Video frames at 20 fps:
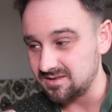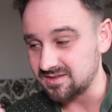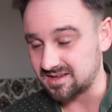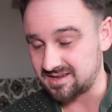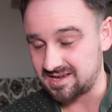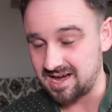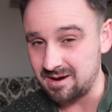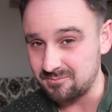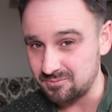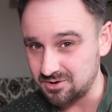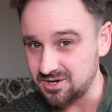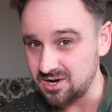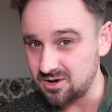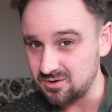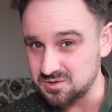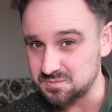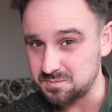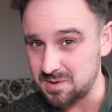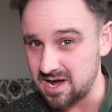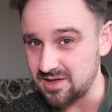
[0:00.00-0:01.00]
the camera
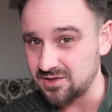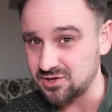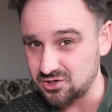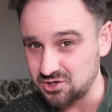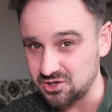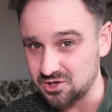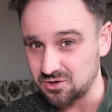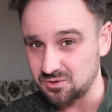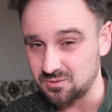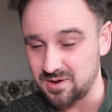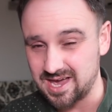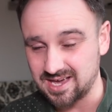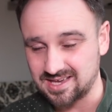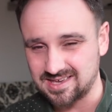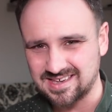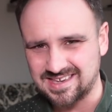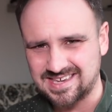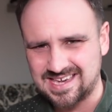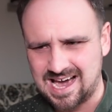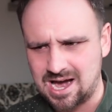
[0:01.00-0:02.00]
knows better than you. It
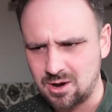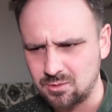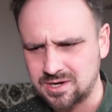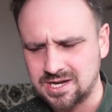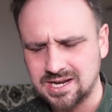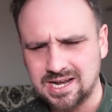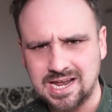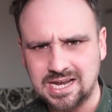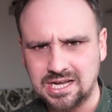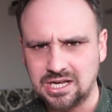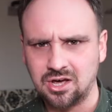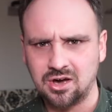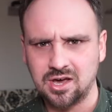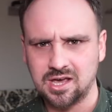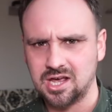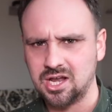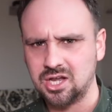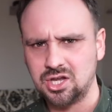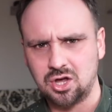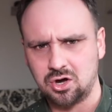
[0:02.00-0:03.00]
can calculate
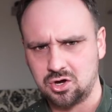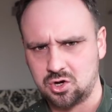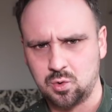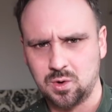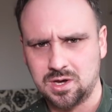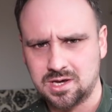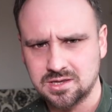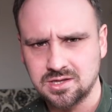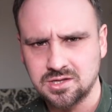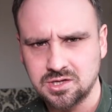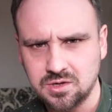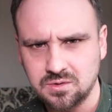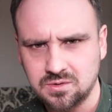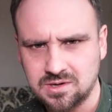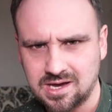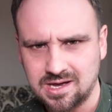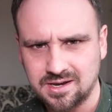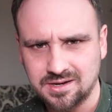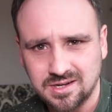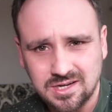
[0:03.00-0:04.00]
light a lot quicker than you
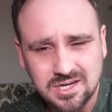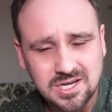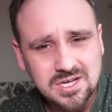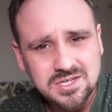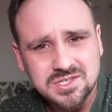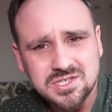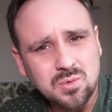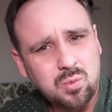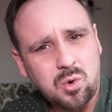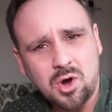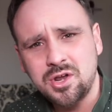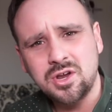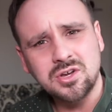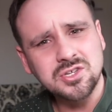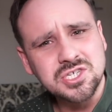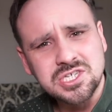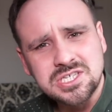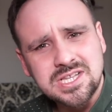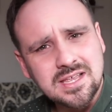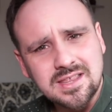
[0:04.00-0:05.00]
can. So why not
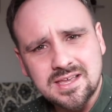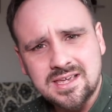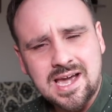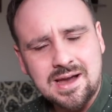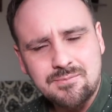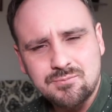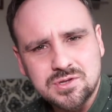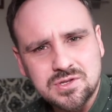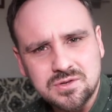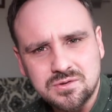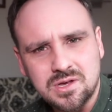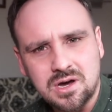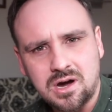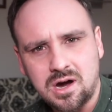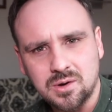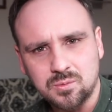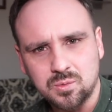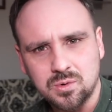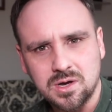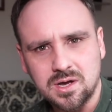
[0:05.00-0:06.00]
just let the camera do the
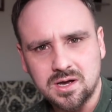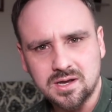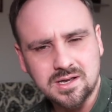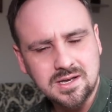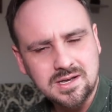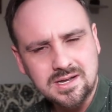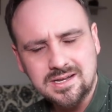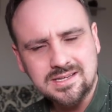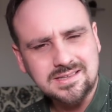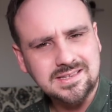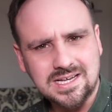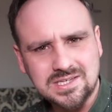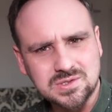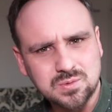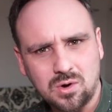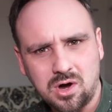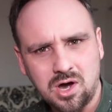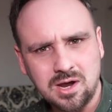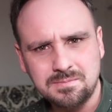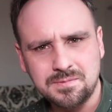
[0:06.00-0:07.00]
hard work? That's
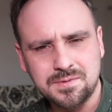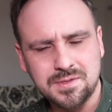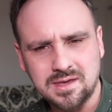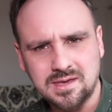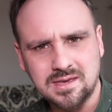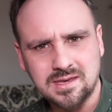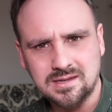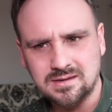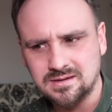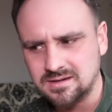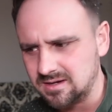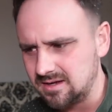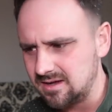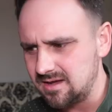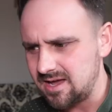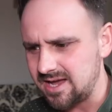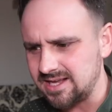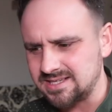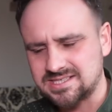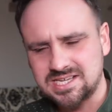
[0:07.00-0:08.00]
what I'm thinking.
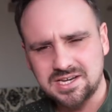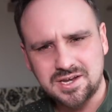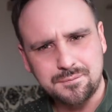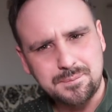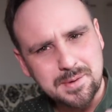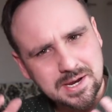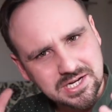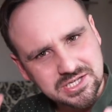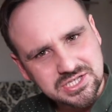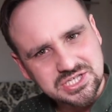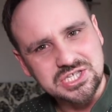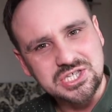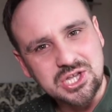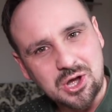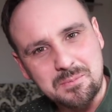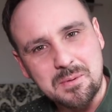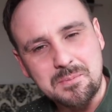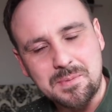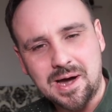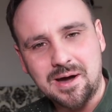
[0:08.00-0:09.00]
Instead of being a
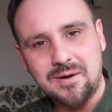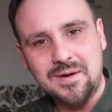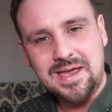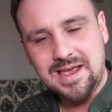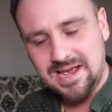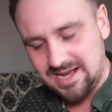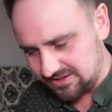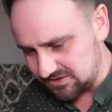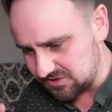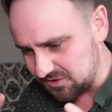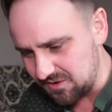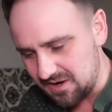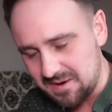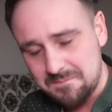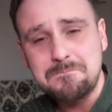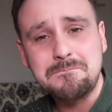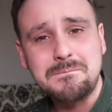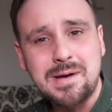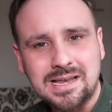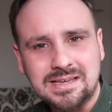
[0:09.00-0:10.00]
snob about it and doing
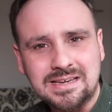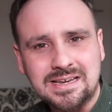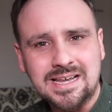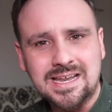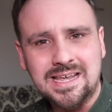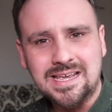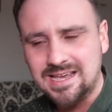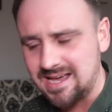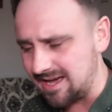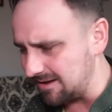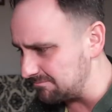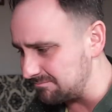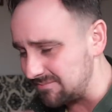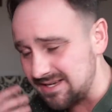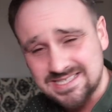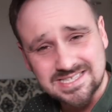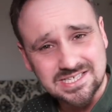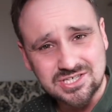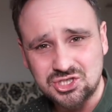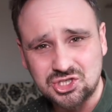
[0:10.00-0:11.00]
it manually and
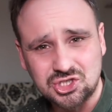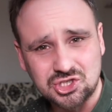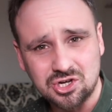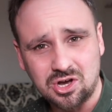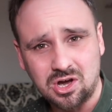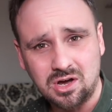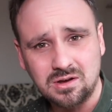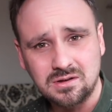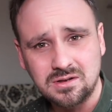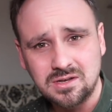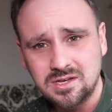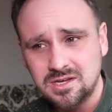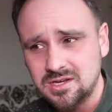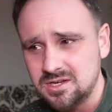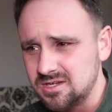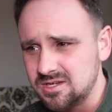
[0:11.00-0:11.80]
missing a shot,